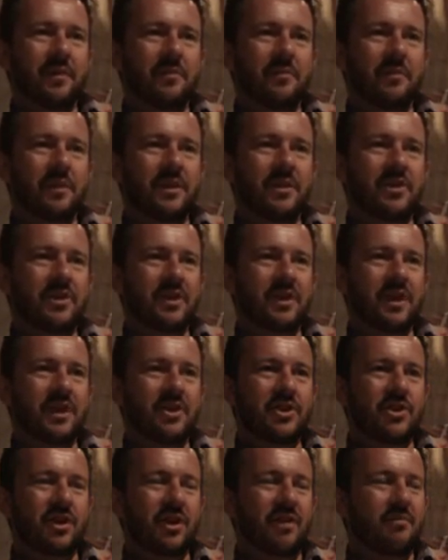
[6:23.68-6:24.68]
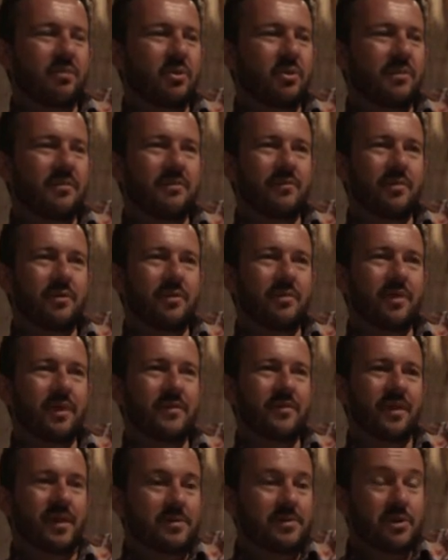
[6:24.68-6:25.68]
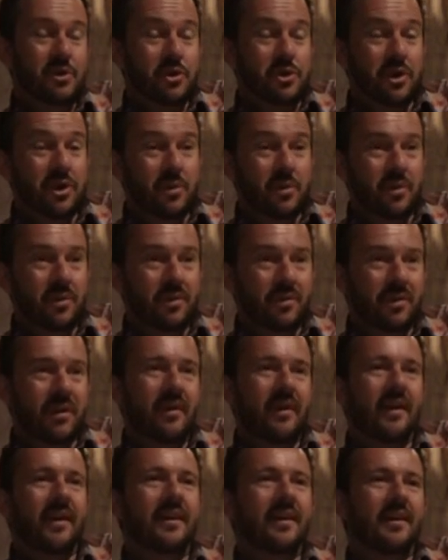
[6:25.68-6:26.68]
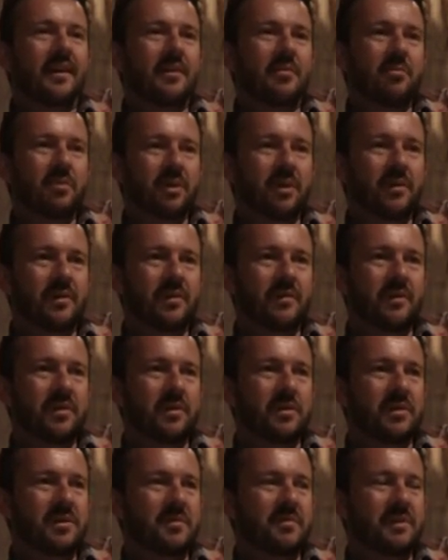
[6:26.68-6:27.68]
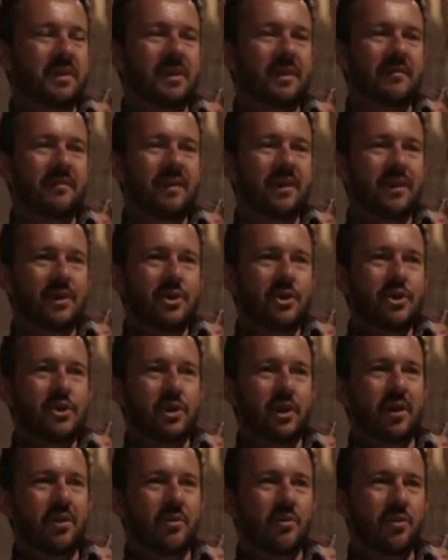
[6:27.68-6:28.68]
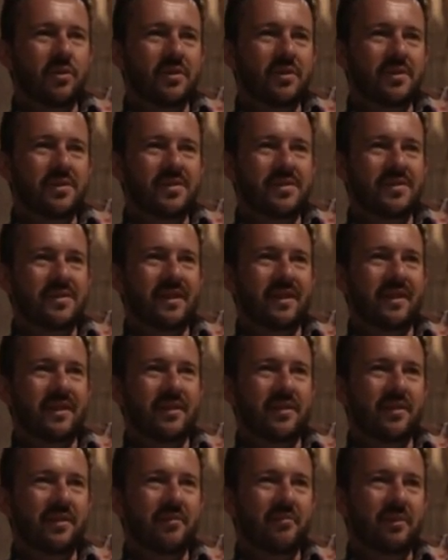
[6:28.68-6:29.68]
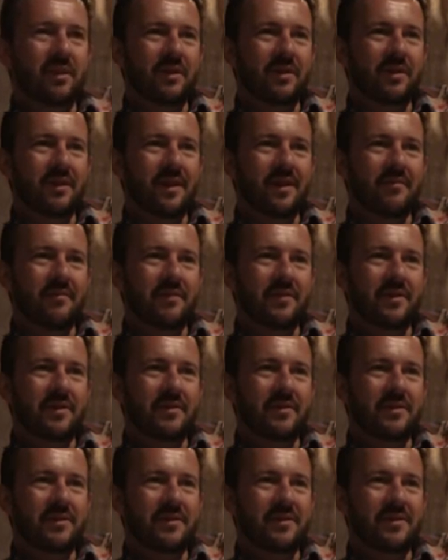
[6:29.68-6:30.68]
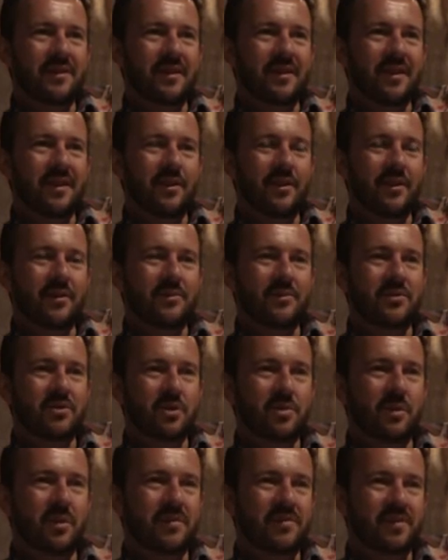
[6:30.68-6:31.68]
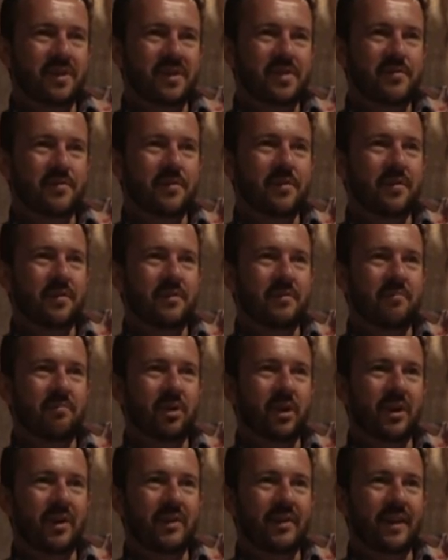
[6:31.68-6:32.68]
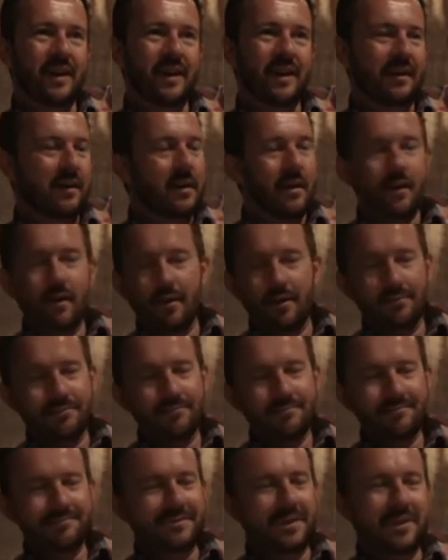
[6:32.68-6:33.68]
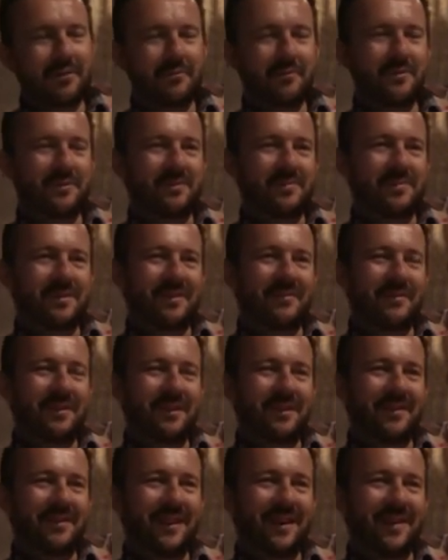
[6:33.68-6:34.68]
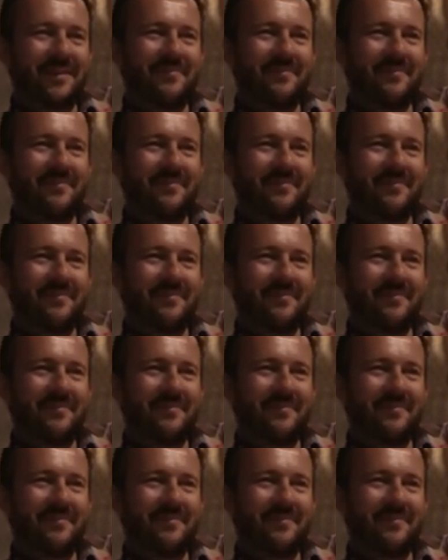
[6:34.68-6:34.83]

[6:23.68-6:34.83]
When she gets shot more than 4 or 5 times, she will die. But if you were to be shot once, like you did in real life, and you were to die, or you were to jump off 6 foot and break your leg, it wouldn't be a video game.